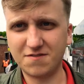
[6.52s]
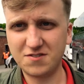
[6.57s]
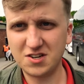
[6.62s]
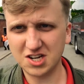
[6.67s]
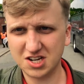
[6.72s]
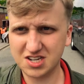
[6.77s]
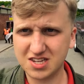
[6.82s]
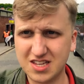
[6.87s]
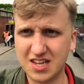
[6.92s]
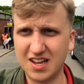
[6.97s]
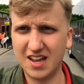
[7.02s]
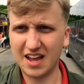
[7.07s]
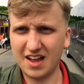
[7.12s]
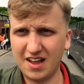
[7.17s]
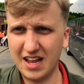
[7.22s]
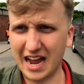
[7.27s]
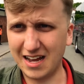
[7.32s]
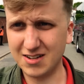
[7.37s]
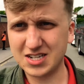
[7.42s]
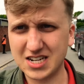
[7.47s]
I've just,
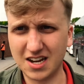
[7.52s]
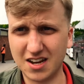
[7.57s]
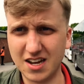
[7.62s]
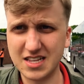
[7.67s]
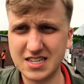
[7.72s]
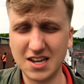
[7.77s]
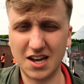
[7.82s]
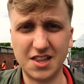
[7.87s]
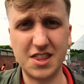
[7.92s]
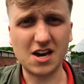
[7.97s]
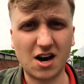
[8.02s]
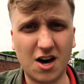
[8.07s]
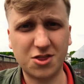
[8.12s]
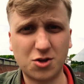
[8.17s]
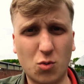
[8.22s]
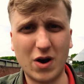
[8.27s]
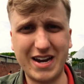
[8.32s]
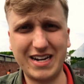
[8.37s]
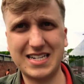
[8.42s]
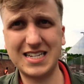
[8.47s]
outside the
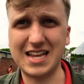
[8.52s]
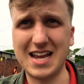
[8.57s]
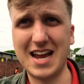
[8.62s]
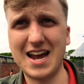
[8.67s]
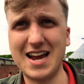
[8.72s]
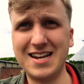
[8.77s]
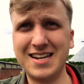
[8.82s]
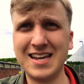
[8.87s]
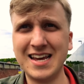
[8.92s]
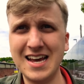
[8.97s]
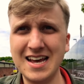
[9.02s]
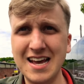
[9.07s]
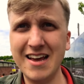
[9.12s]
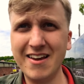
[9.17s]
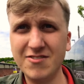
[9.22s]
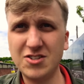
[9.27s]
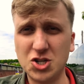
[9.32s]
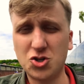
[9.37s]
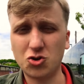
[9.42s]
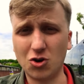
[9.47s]
Arthur Waite stand,
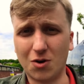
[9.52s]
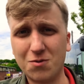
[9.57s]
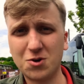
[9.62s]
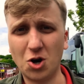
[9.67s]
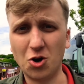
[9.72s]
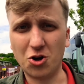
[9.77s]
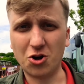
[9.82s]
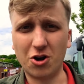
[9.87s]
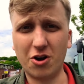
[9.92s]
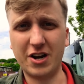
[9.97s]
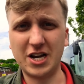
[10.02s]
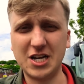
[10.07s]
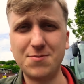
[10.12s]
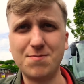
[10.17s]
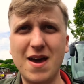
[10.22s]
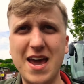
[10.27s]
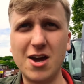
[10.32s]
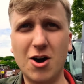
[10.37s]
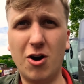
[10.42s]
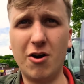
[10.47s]
just dropped Connor and his
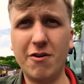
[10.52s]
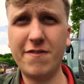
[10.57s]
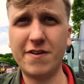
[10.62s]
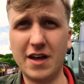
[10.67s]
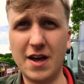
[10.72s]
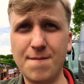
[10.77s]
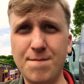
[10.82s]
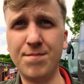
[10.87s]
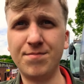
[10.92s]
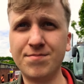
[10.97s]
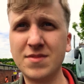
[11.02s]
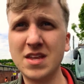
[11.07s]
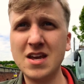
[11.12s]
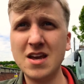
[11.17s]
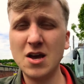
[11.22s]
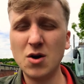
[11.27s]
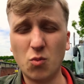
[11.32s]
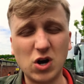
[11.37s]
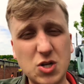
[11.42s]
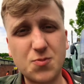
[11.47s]
mate off.
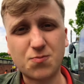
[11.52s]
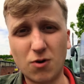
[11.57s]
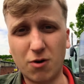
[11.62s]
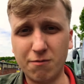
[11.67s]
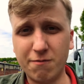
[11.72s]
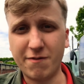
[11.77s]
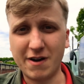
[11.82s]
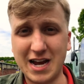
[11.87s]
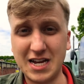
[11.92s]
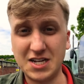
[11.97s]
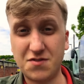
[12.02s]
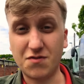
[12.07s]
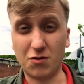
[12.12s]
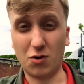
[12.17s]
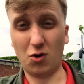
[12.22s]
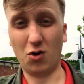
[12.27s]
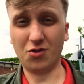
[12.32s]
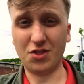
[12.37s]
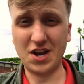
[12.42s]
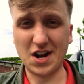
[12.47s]
West Brom fans,
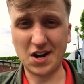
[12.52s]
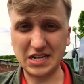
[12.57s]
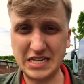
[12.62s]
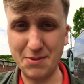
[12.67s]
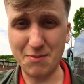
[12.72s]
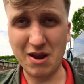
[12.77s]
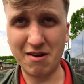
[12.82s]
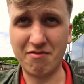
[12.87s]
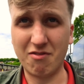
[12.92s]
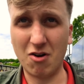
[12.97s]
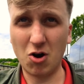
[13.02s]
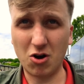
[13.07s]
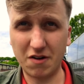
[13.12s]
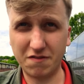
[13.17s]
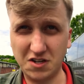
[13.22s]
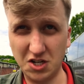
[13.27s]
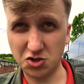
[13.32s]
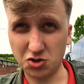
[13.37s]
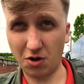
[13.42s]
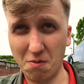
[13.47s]
for the 90-minute vlog,
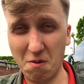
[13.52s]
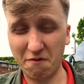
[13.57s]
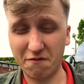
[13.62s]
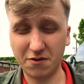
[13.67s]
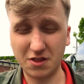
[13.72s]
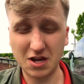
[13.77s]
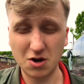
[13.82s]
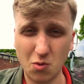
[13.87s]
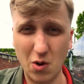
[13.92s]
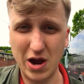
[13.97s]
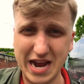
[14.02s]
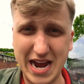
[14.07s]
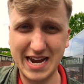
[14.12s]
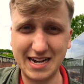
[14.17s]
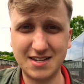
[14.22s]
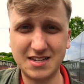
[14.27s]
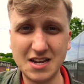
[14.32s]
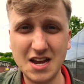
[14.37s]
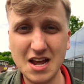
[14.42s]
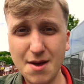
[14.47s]
I've just dropped them off at the away
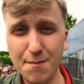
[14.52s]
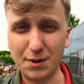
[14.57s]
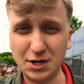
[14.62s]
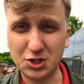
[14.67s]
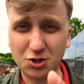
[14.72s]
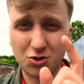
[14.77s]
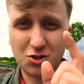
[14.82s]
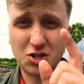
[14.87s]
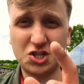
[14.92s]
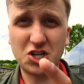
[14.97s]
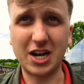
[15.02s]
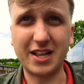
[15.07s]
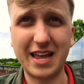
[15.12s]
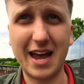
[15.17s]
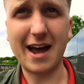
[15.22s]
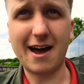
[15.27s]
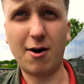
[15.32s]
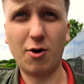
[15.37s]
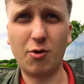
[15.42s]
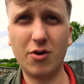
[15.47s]
end. Be sure to check
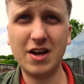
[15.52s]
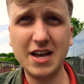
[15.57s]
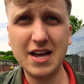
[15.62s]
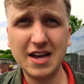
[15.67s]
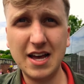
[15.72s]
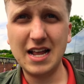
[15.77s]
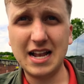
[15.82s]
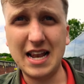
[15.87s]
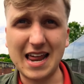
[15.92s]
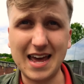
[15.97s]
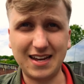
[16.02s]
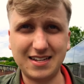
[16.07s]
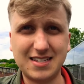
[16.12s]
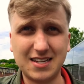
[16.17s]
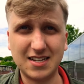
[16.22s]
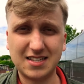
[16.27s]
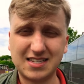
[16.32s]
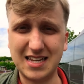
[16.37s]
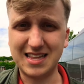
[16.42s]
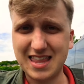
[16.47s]
that out
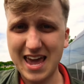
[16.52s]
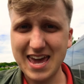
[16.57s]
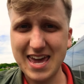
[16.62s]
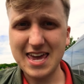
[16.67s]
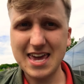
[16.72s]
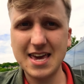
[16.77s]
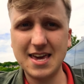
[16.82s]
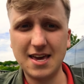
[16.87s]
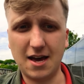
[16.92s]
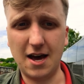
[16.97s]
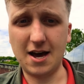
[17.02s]
later today.